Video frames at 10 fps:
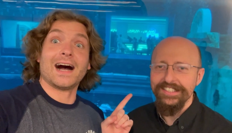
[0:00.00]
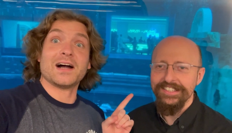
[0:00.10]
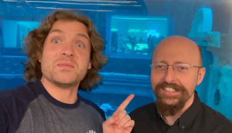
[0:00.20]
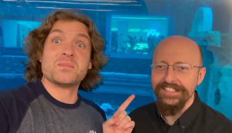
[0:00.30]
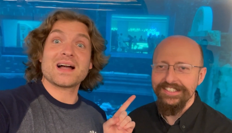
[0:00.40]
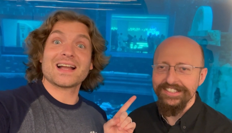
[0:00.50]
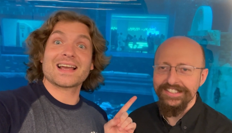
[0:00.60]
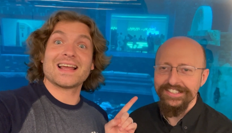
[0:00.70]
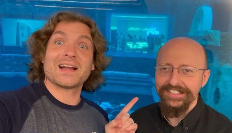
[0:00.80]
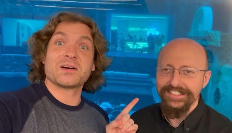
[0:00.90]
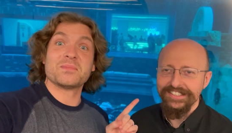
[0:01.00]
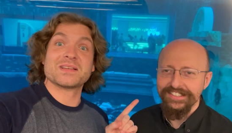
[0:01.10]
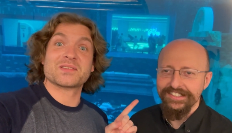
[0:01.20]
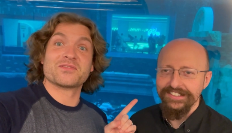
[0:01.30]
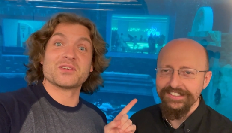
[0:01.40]
Speaker 1: I'm back and I got
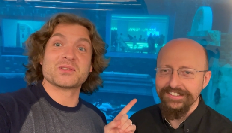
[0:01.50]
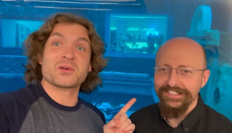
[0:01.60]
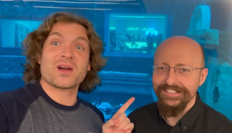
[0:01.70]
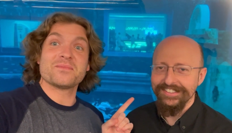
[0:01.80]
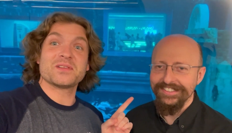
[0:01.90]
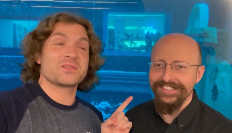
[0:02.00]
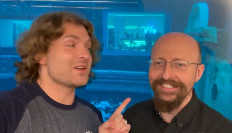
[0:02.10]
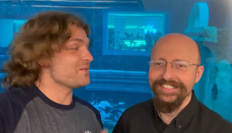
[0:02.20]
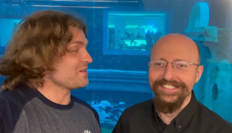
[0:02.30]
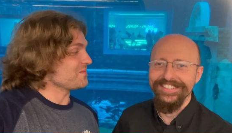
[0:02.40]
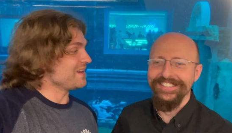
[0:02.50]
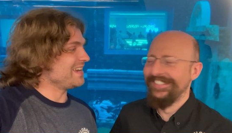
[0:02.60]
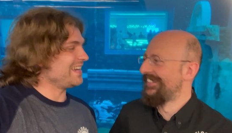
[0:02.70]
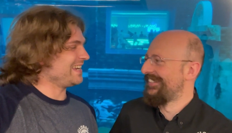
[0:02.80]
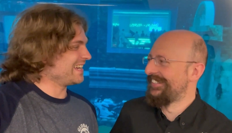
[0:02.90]
Mr. Photogrammetry with
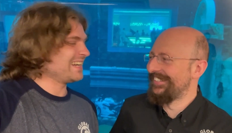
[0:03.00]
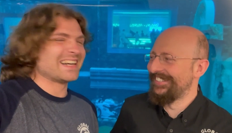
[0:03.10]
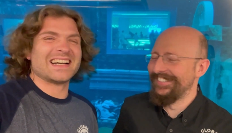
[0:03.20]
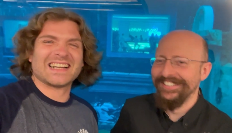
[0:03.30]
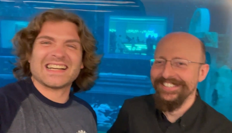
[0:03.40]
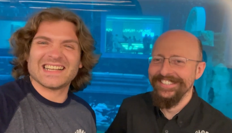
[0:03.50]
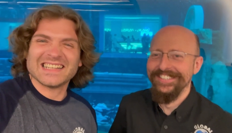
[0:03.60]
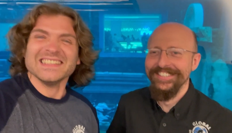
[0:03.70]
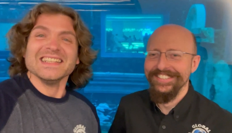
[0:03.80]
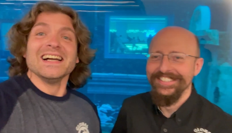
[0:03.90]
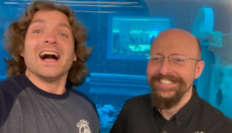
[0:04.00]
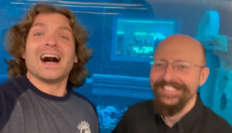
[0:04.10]
me.